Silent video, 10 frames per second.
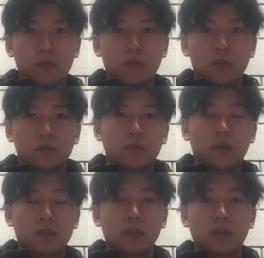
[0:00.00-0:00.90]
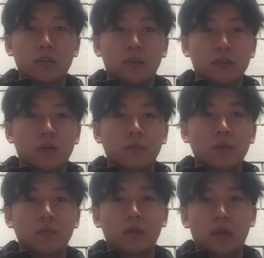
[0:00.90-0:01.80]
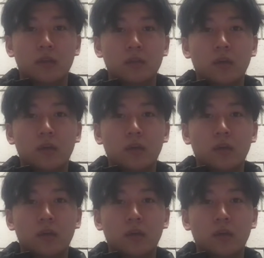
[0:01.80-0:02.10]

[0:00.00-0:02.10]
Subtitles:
So I think it cannot be applied.